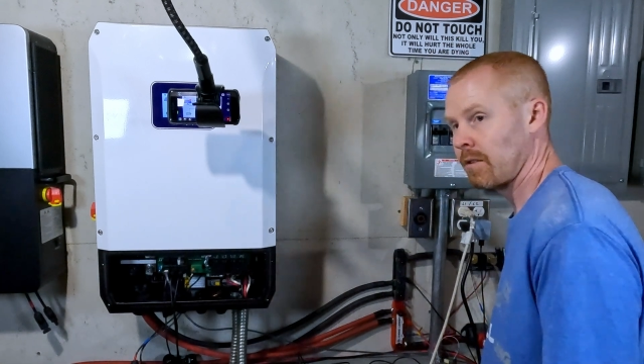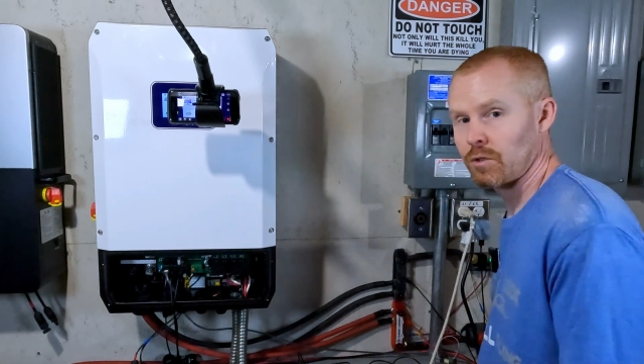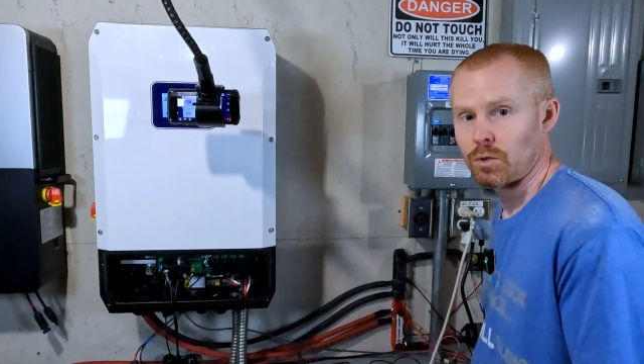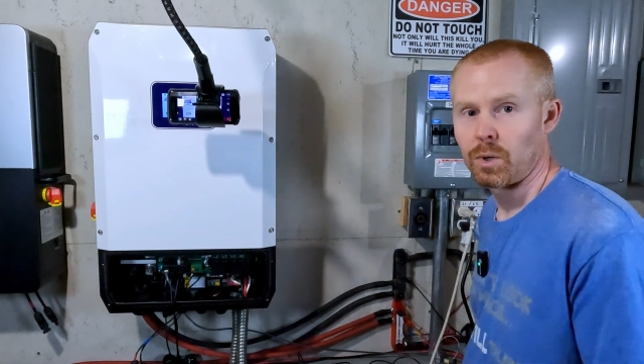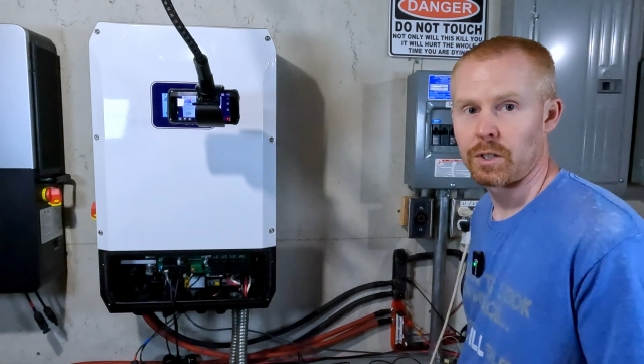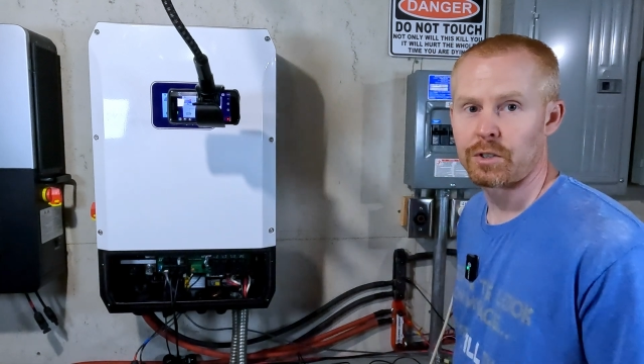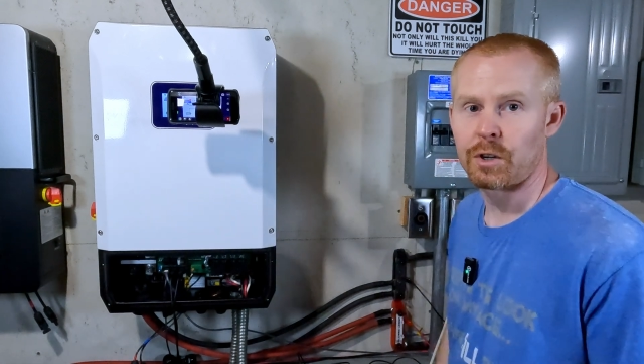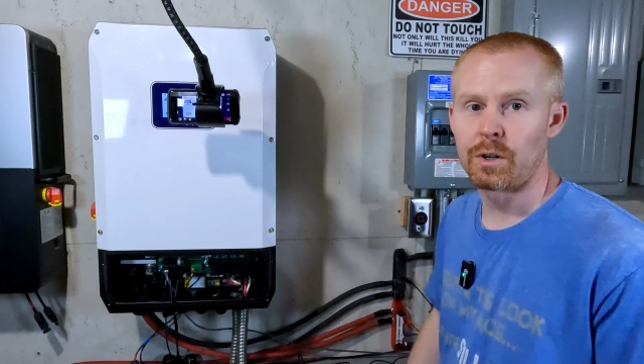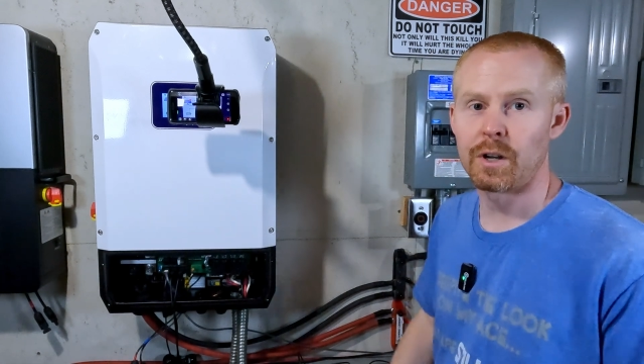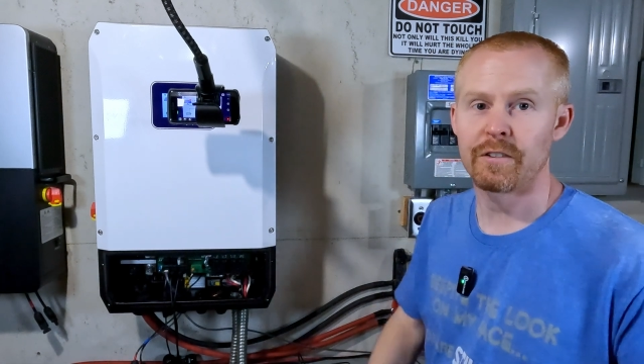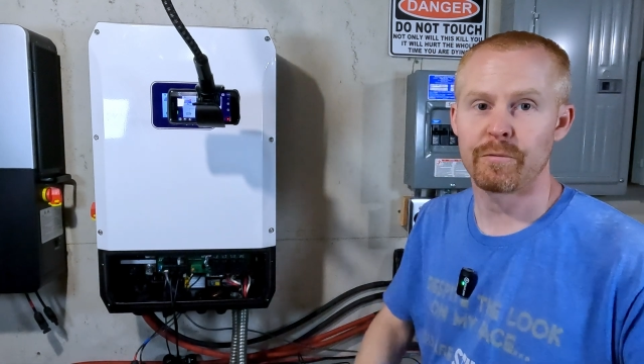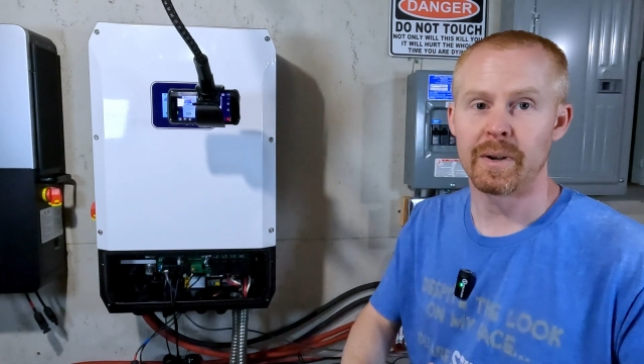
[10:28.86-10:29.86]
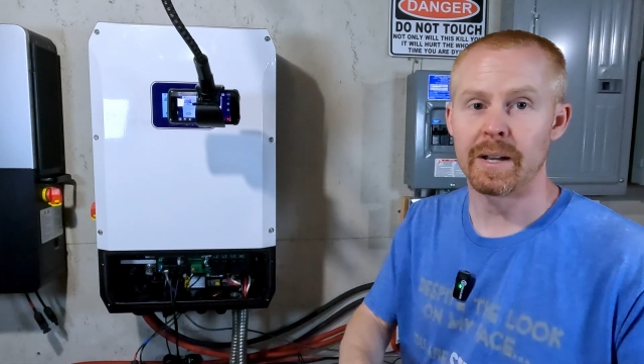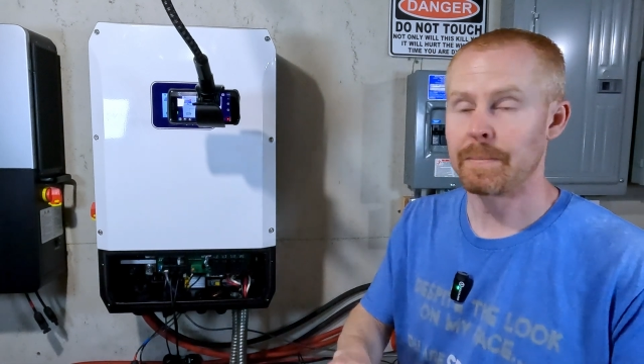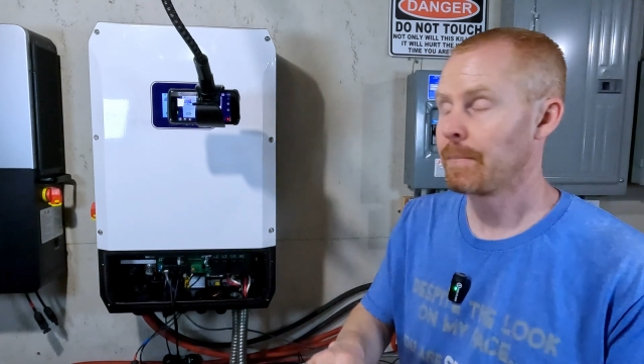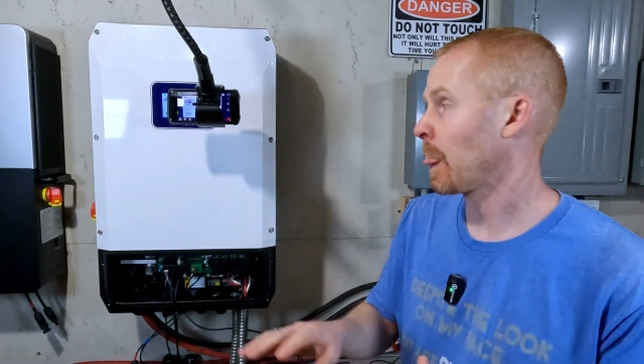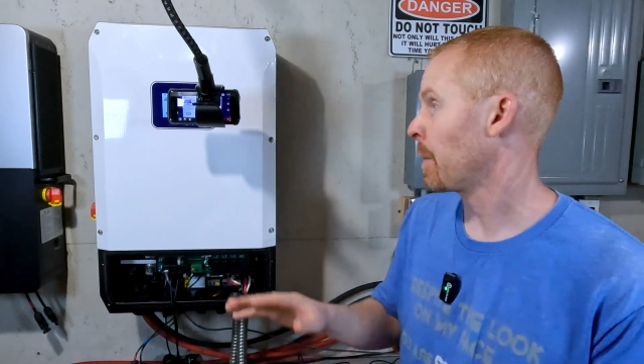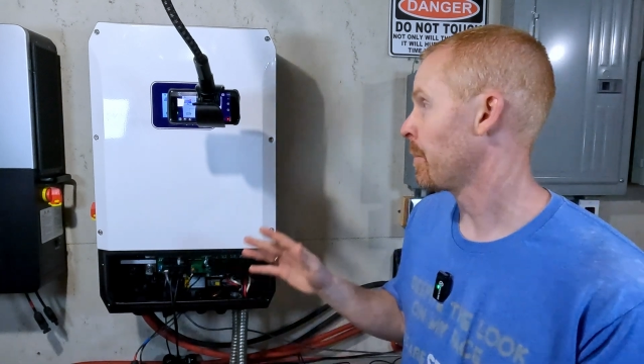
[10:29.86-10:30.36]
So I'll turn off
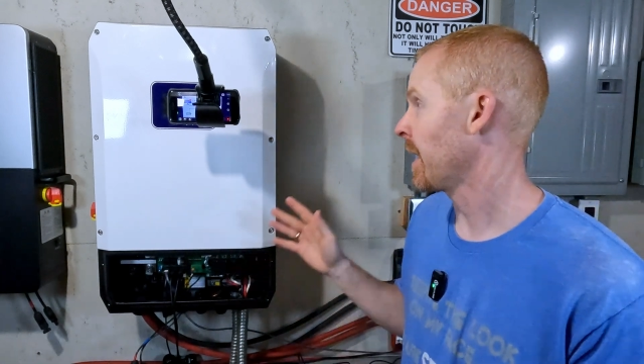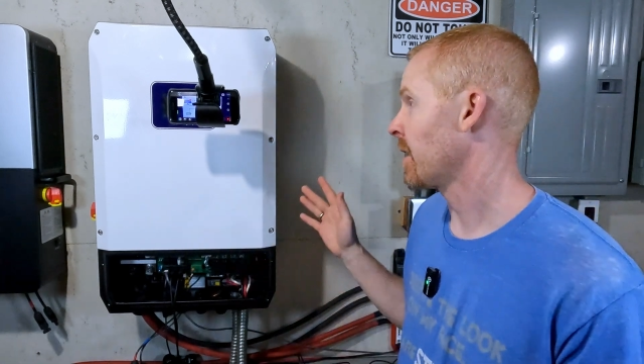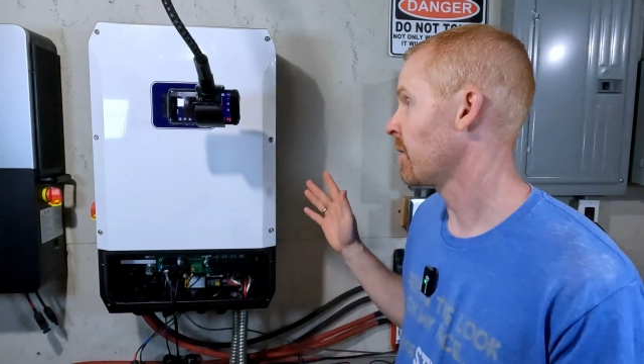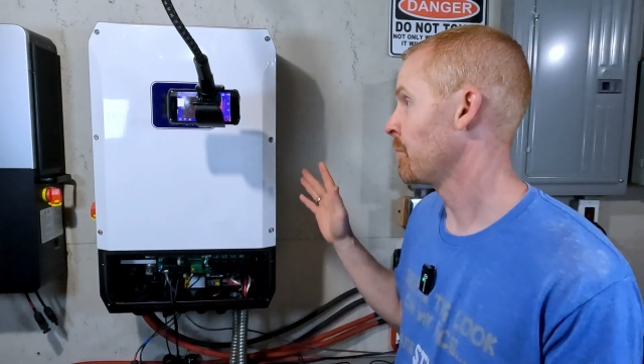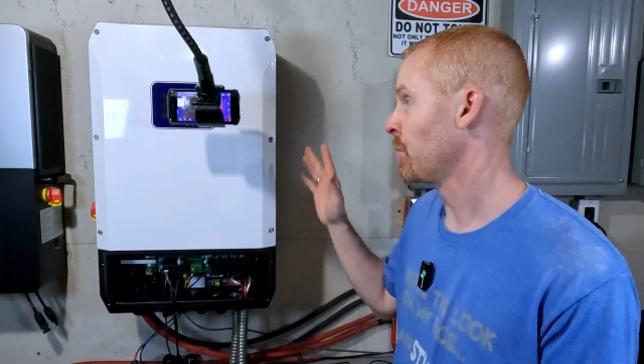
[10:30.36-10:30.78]
my battery